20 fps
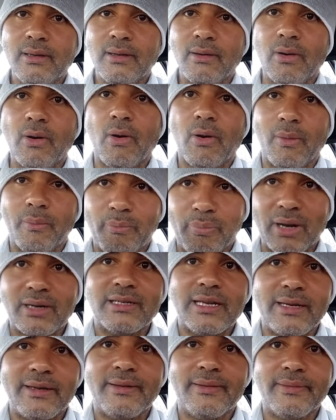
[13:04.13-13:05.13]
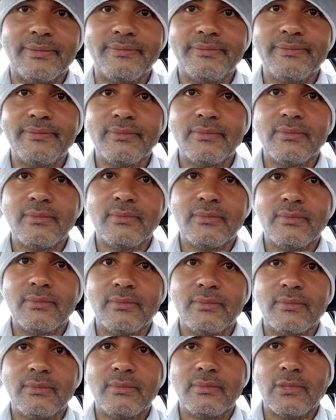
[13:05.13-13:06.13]
hot, burning,
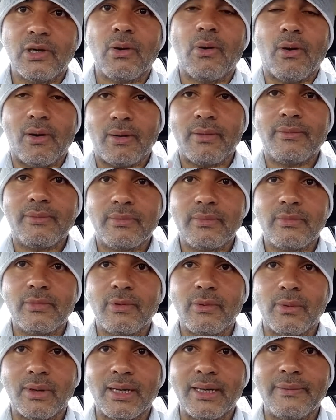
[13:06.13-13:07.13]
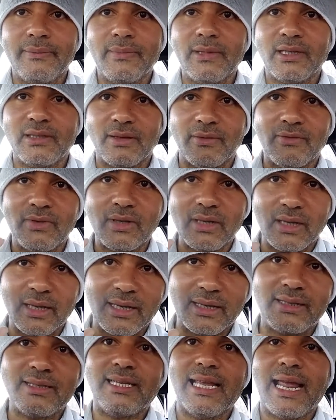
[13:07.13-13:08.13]
hot white. It's a really
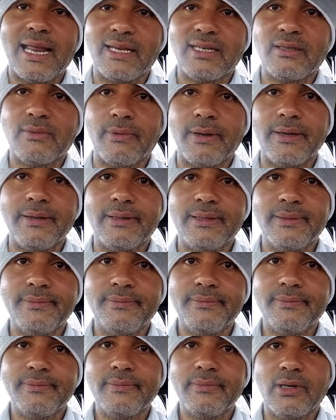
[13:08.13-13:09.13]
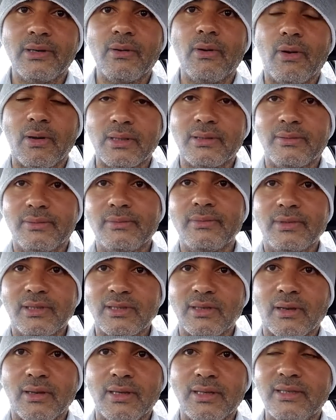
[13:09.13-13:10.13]
intense white, hot
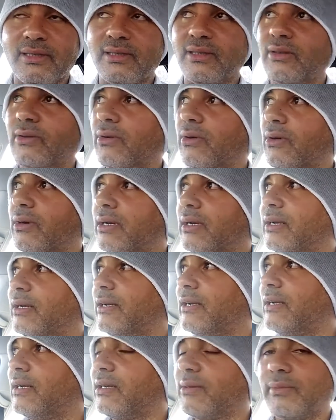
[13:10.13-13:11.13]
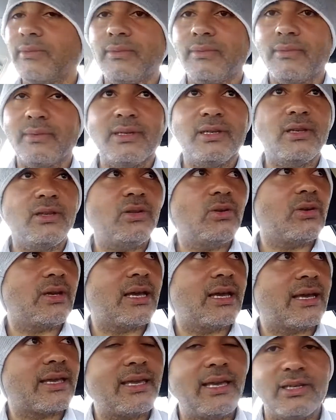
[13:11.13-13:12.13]
sun. It's no. You do
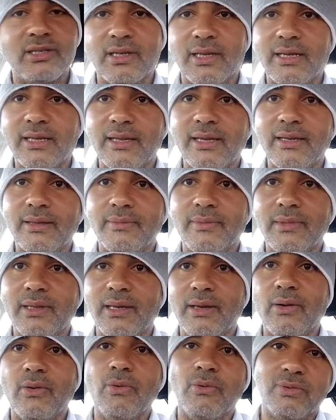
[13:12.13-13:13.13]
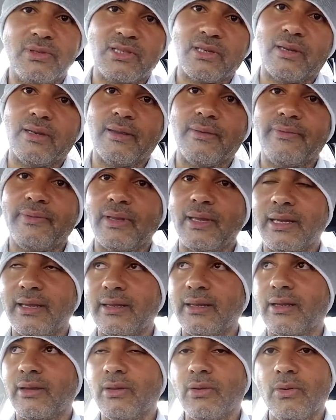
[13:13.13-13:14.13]
get occasionally the old sun, if you
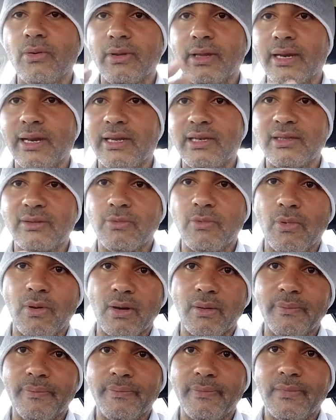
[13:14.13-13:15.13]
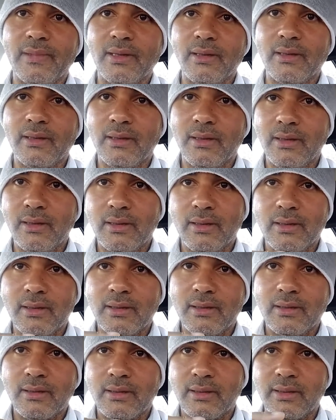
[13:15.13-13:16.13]
like, the glow, the nice warm,
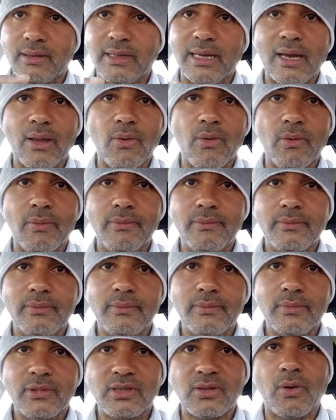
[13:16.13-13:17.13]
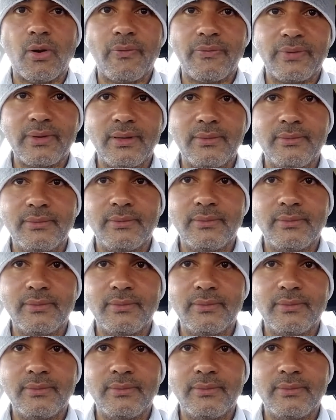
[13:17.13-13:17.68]
yellow, soft